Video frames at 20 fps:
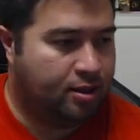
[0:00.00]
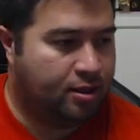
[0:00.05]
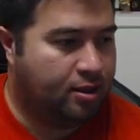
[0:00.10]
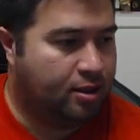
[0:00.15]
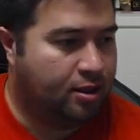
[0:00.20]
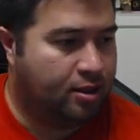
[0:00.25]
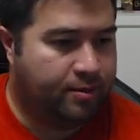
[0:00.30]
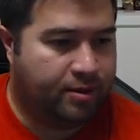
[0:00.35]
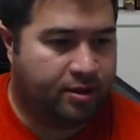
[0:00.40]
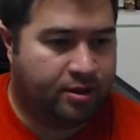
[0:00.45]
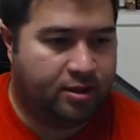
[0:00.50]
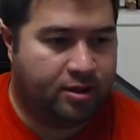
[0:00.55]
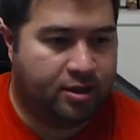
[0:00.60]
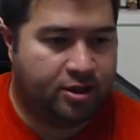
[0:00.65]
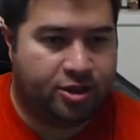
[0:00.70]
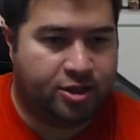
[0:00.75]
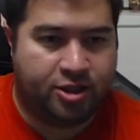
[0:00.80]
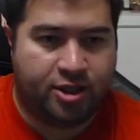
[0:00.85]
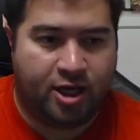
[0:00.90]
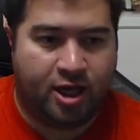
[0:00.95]
I'm in good
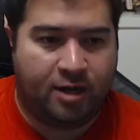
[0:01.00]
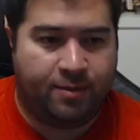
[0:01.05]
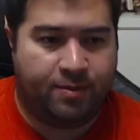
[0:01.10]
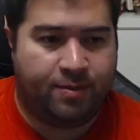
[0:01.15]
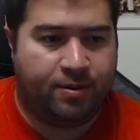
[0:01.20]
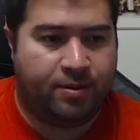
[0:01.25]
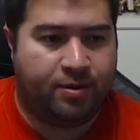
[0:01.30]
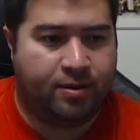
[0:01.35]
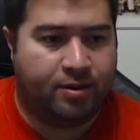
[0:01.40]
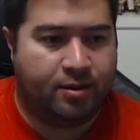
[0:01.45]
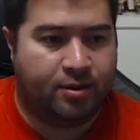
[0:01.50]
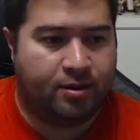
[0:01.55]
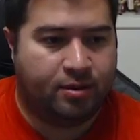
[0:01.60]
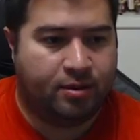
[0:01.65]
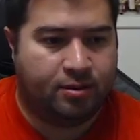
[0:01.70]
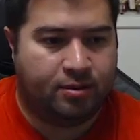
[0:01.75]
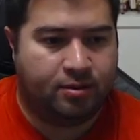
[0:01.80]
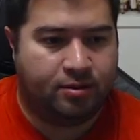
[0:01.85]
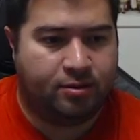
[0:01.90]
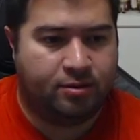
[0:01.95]
shape.
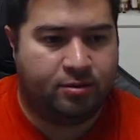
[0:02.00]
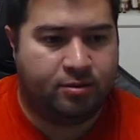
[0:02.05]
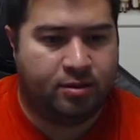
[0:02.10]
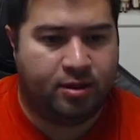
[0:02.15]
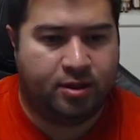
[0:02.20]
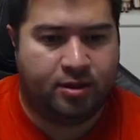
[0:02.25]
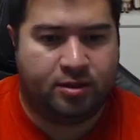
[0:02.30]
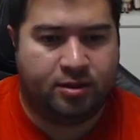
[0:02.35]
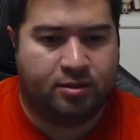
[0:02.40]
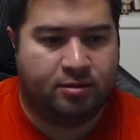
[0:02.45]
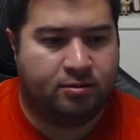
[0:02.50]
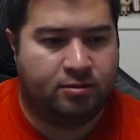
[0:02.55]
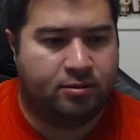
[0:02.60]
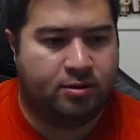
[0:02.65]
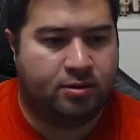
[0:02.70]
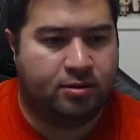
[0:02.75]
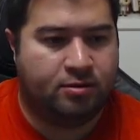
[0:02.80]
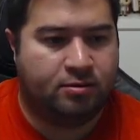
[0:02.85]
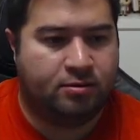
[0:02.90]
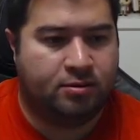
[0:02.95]
Ooh, I don't
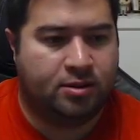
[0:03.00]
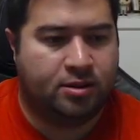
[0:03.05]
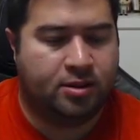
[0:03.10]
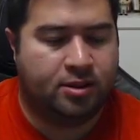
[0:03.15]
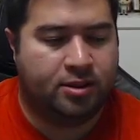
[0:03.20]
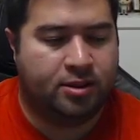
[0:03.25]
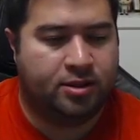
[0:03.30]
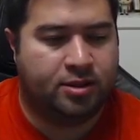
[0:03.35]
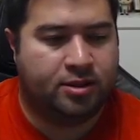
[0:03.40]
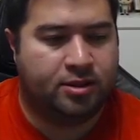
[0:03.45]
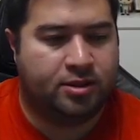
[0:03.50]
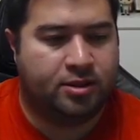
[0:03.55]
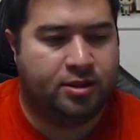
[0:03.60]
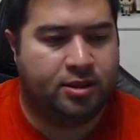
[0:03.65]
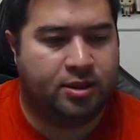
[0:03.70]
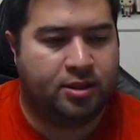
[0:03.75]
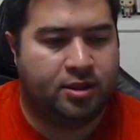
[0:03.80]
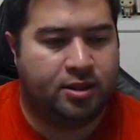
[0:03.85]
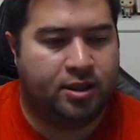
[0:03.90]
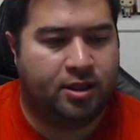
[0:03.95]
know what I just did
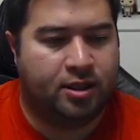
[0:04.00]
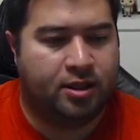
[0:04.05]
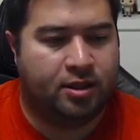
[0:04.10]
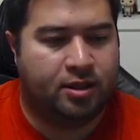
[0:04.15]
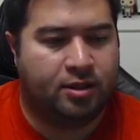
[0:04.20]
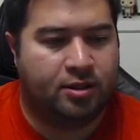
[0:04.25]
there.